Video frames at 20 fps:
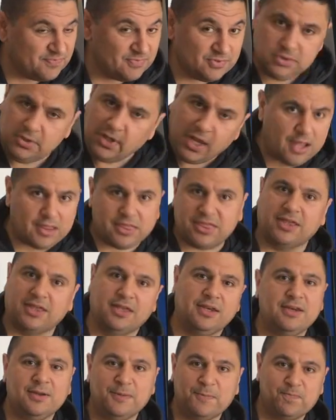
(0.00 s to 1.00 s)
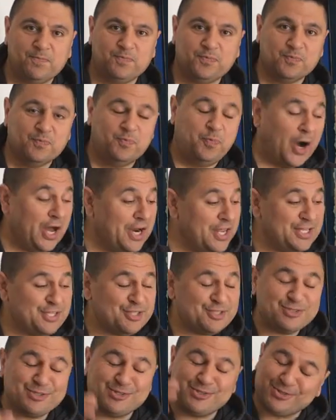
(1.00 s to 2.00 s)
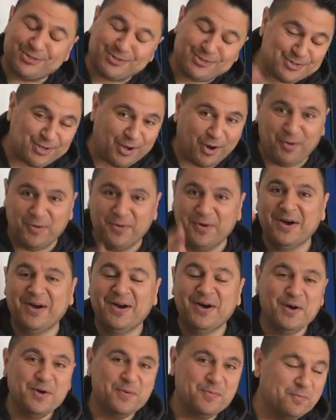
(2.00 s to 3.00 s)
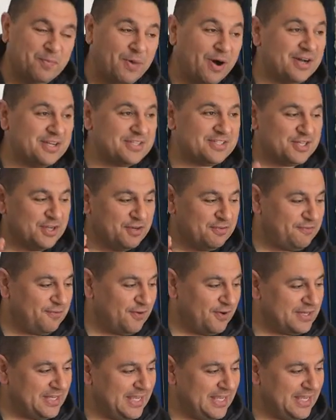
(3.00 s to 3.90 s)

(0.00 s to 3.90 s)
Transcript: nothing, but it's so much fun.